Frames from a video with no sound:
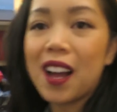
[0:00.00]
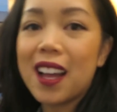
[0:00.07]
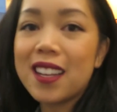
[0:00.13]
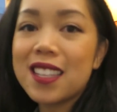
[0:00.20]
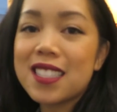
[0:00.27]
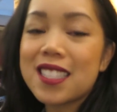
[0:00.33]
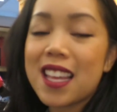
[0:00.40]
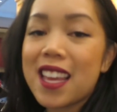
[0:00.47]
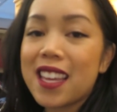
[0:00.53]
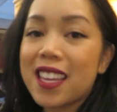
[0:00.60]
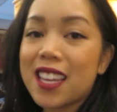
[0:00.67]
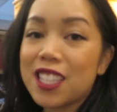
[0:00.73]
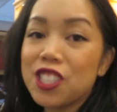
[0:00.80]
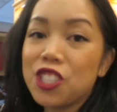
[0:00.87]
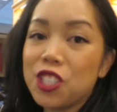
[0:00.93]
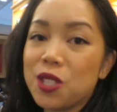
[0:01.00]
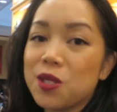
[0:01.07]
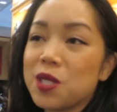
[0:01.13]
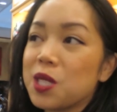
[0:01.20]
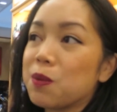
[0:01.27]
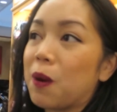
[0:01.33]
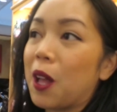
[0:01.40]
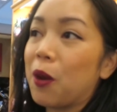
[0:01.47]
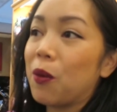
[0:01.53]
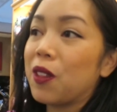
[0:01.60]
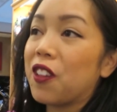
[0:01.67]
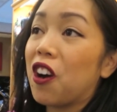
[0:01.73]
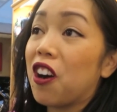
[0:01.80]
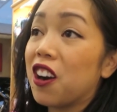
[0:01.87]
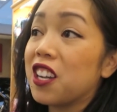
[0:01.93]
I'd say kids' shoes is probably one
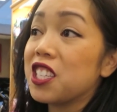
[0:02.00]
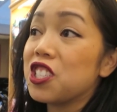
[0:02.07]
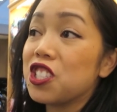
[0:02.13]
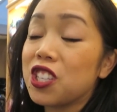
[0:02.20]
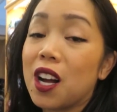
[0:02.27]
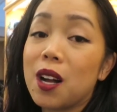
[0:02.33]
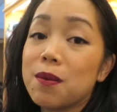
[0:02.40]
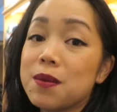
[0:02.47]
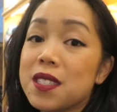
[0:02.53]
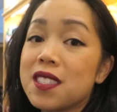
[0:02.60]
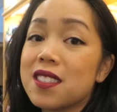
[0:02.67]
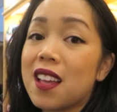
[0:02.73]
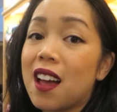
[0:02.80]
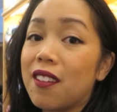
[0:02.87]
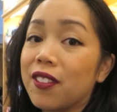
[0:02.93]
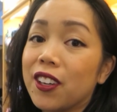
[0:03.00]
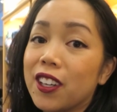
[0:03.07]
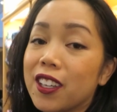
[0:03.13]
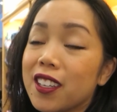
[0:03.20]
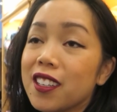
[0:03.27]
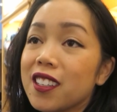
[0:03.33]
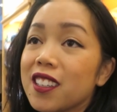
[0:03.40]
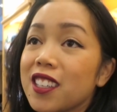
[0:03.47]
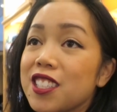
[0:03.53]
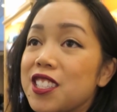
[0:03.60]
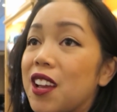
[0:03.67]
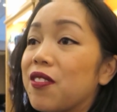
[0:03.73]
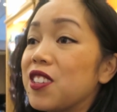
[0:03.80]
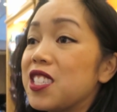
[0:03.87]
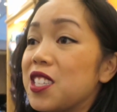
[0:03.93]
of the hardest jobs ever, because
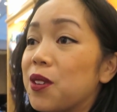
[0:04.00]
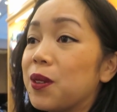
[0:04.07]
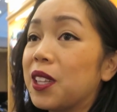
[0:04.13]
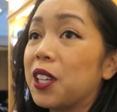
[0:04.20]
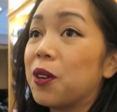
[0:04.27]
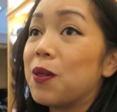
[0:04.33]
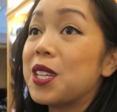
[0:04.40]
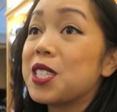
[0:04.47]
you have to deal with little